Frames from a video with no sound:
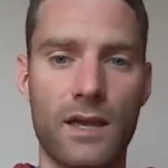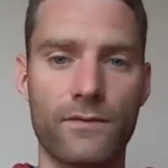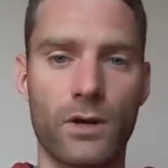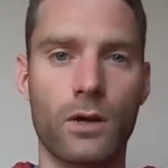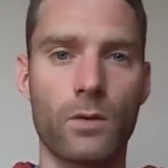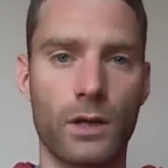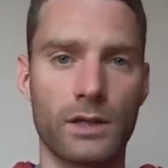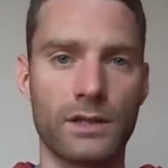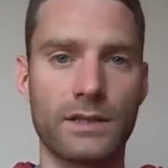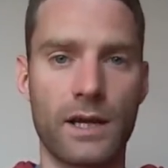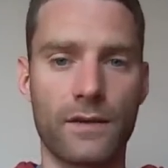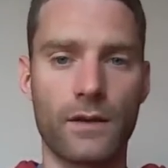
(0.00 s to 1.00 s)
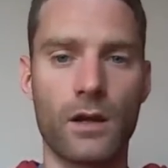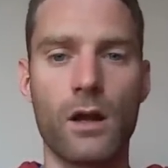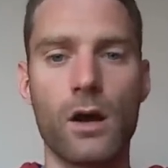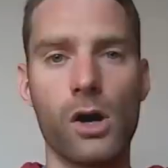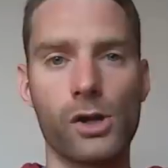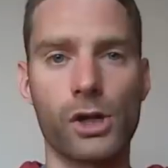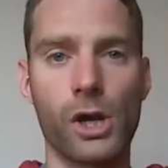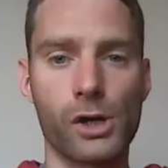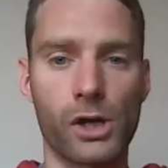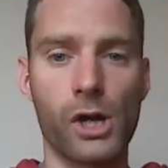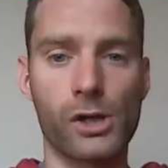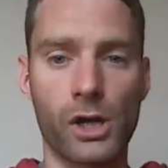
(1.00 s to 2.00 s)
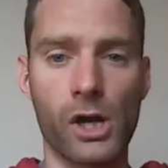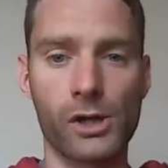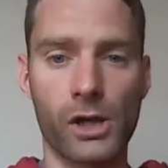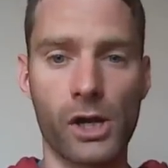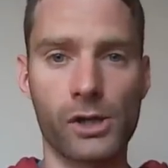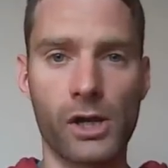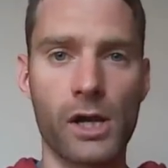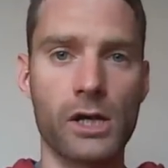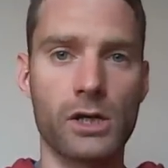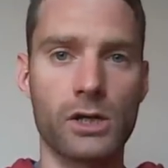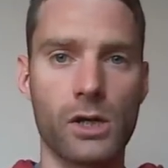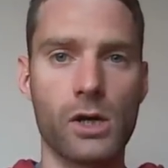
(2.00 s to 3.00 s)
it very quickly together, rj.